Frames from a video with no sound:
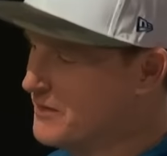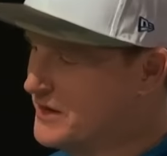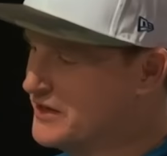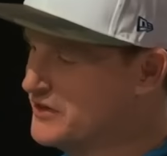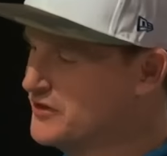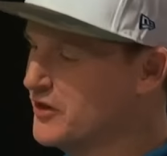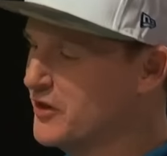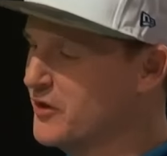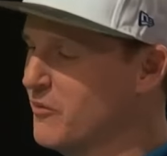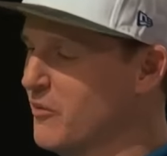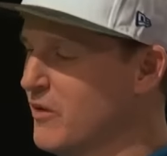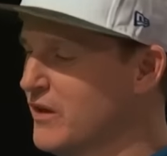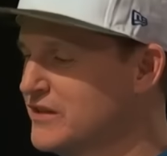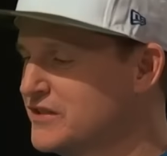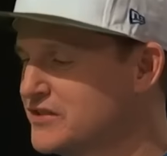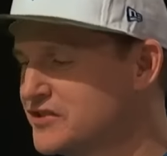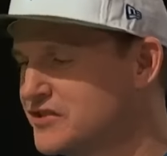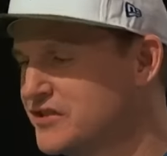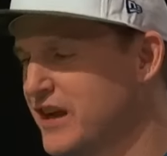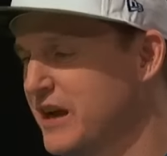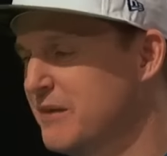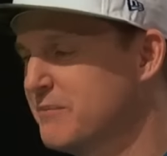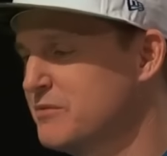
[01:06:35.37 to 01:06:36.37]
He took one
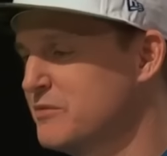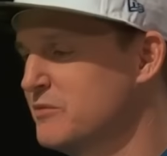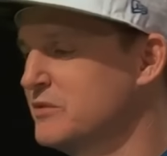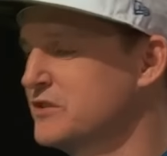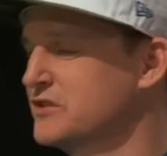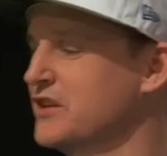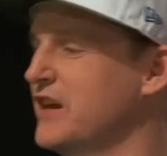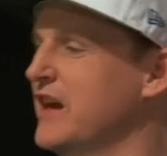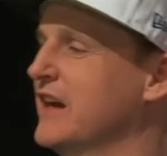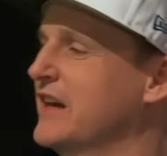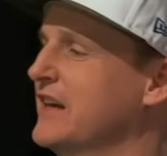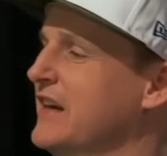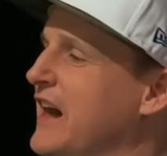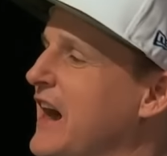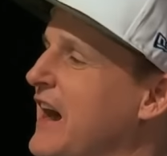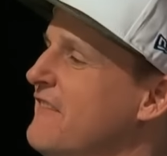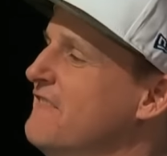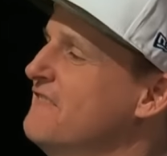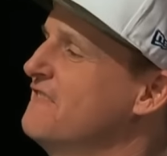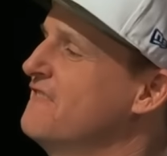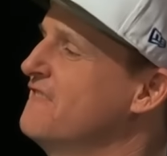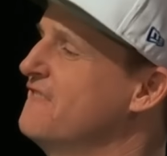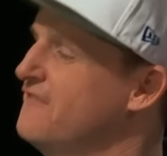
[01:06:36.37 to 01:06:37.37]
step and was like, I
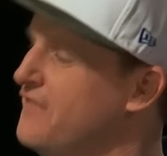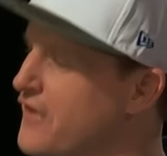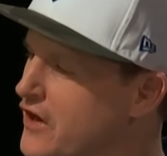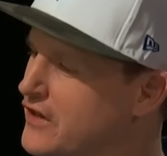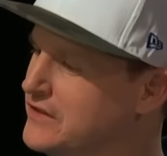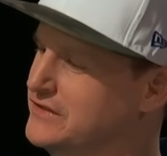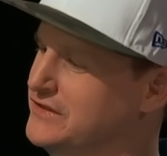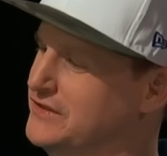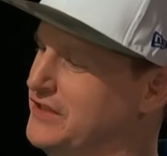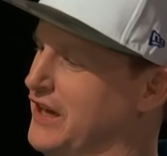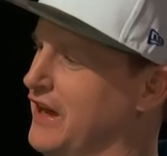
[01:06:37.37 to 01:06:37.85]
f***ed